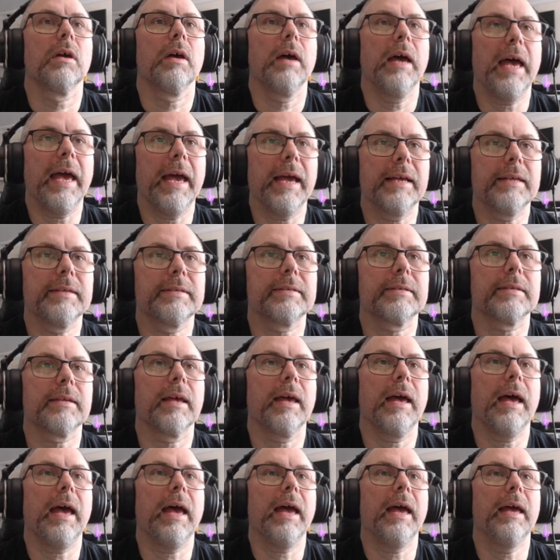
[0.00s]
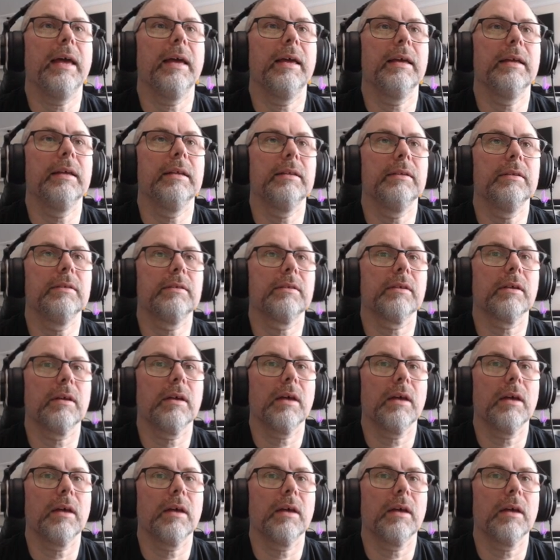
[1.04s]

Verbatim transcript: eggs, and